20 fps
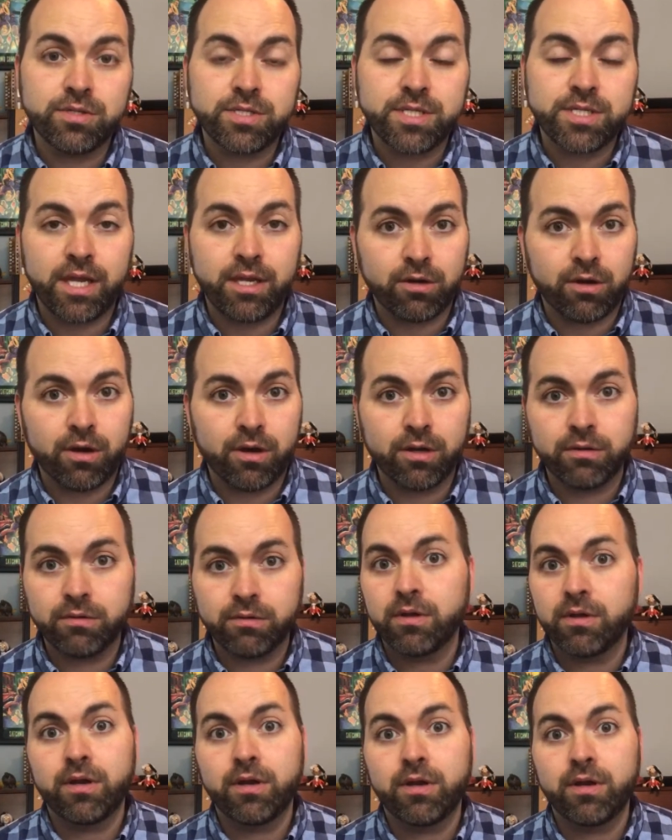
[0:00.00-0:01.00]
take
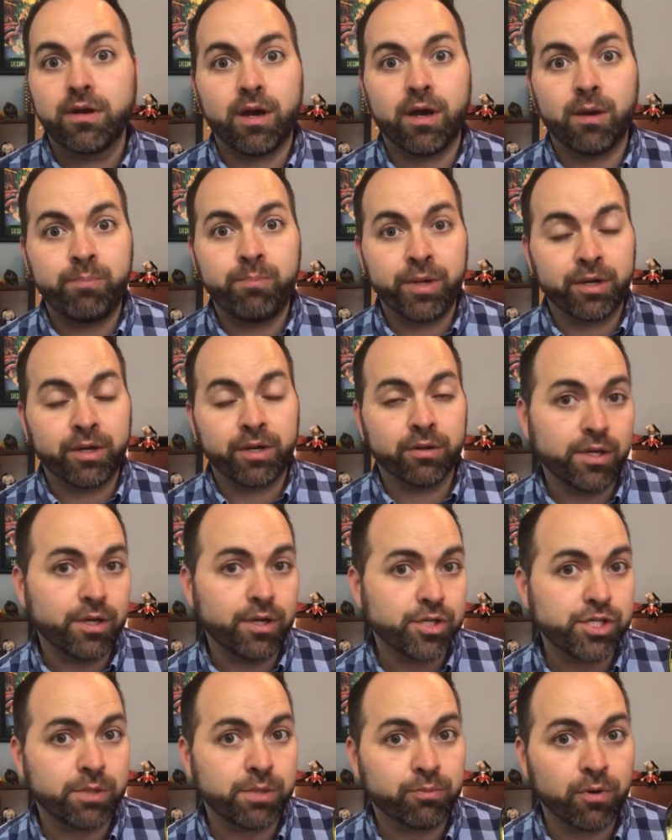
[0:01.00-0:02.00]
on a bigger
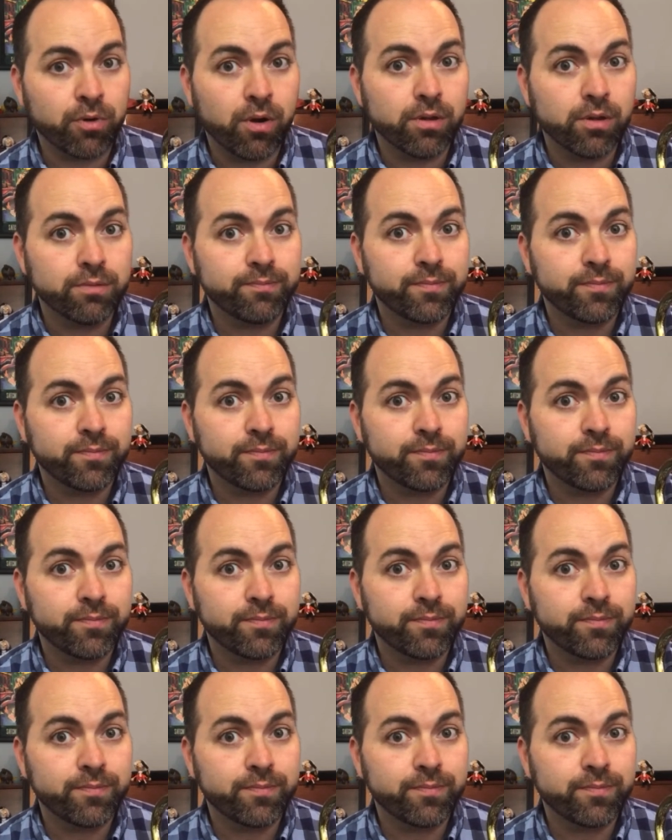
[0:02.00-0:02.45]
leadership role.